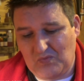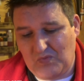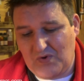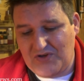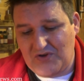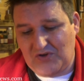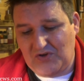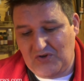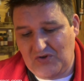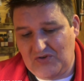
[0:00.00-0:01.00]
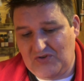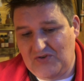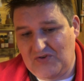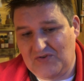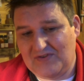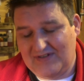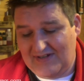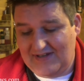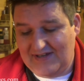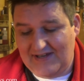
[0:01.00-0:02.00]
What you could do
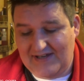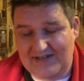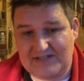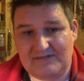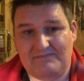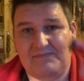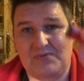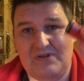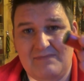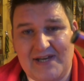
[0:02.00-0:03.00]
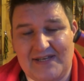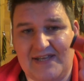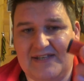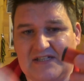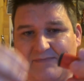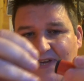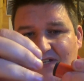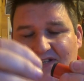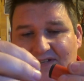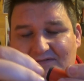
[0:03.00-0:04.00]
is put the magnetic
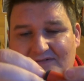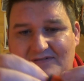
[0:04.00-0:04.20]
spacer